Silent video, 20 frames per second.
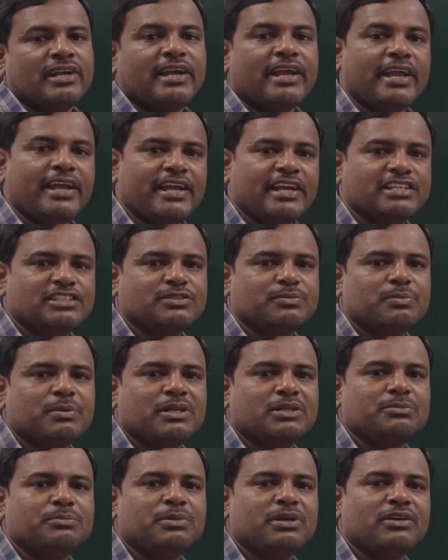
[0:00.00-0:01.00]
Ax
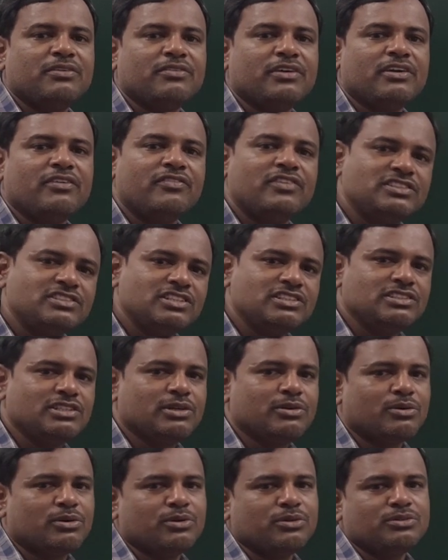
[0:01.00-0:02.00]
plus by which is
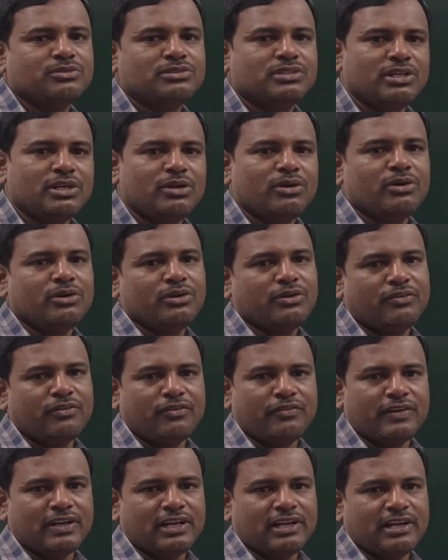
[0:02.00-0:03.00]
equal to 0
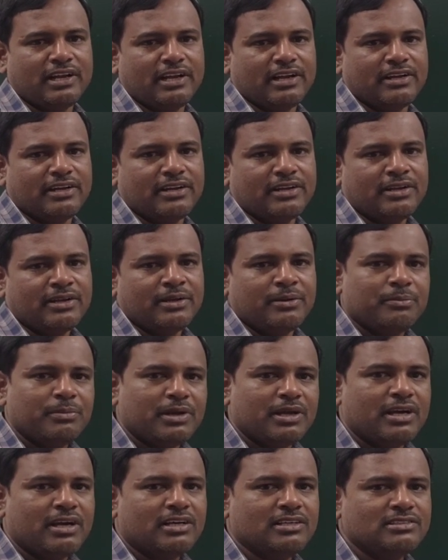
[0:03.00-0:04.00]
you will get,
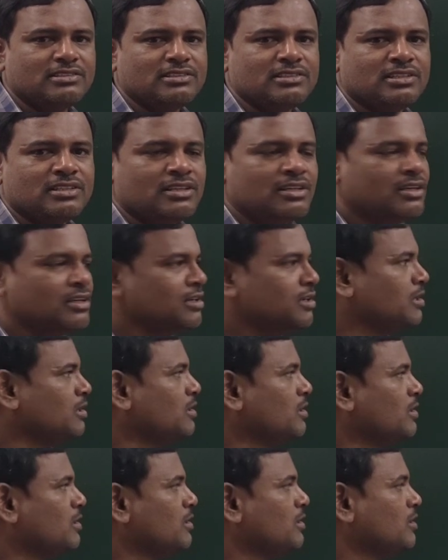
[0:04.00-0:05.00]
because
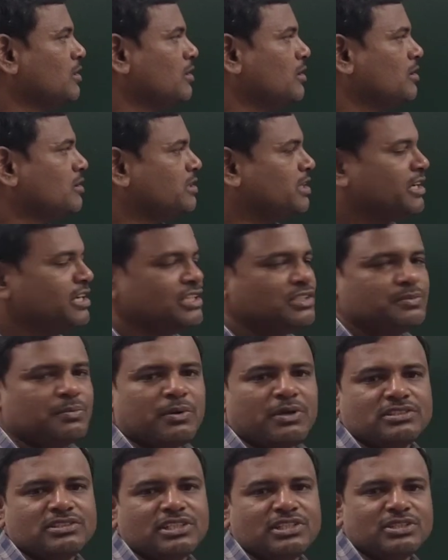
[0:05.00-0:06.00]
that is
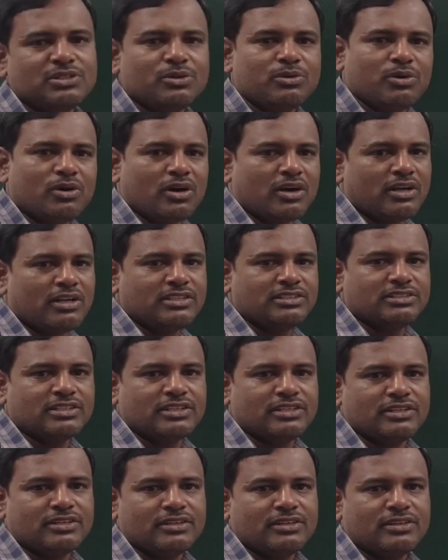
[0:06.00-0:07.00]
passing through
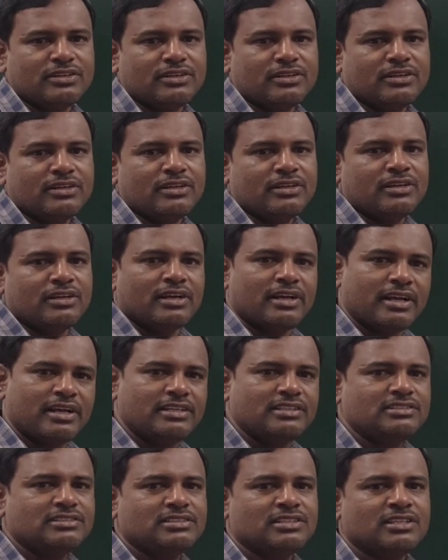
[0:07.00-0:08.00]
origin.
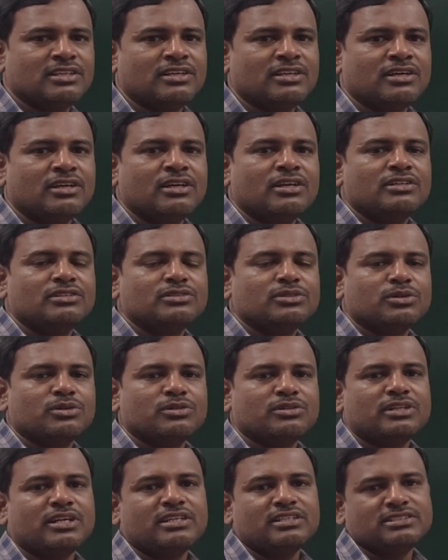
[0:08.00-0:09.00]
Hence,
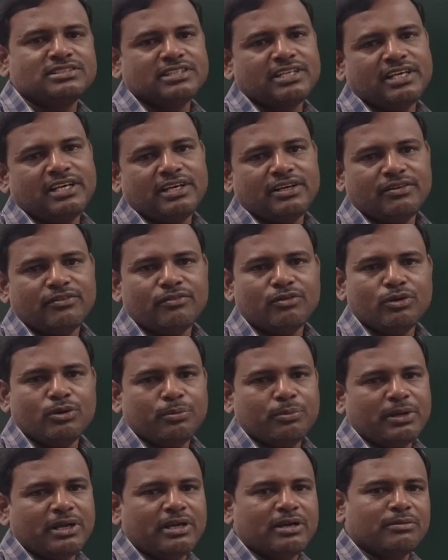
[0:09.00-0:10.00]
so that c
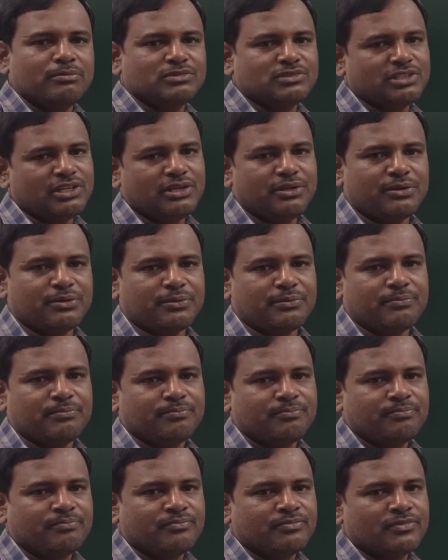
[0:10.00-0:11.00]
would become 0.
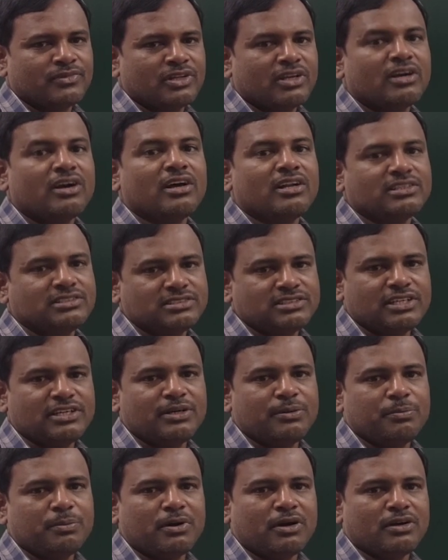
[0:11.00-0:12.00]

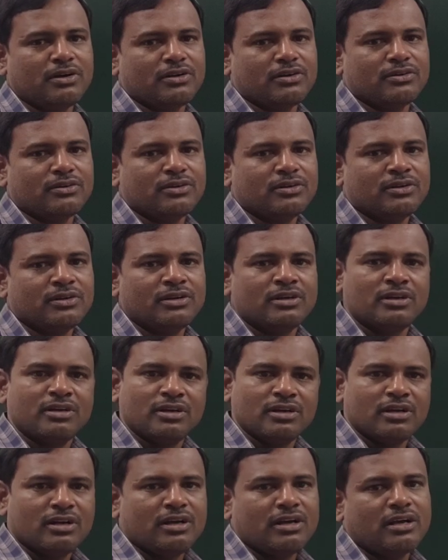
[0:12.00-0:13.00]
Constant part
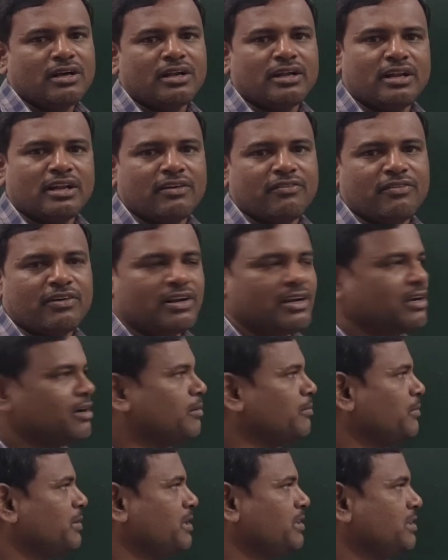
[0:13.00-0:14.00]
never
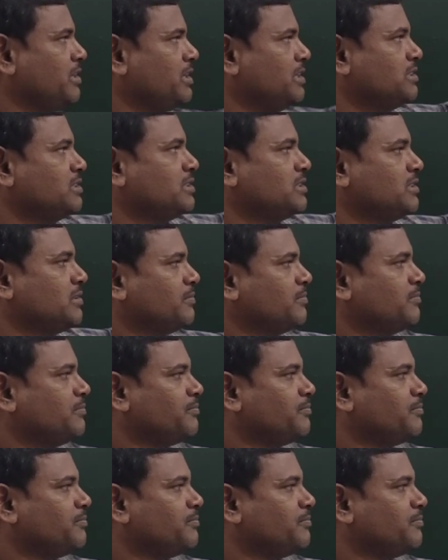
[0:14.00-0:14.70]
come in this.